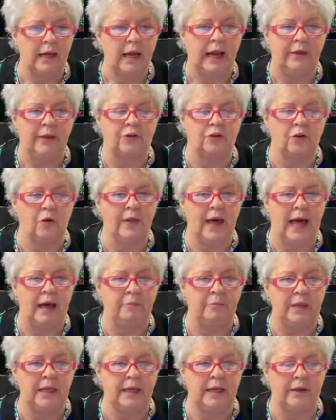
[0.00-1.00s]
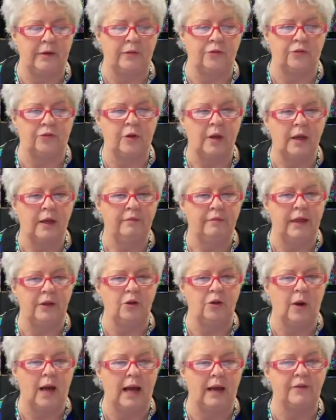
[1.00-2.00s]
And so that means that
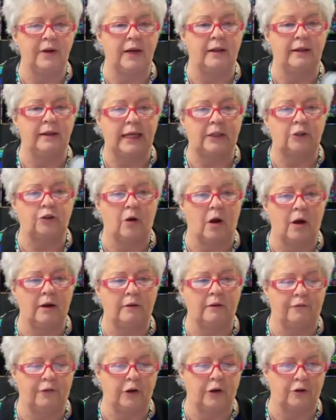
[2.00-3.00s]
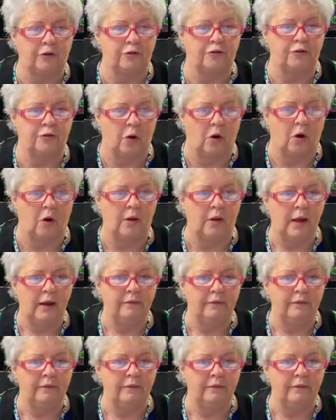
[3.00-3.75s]
you have an electronic foot control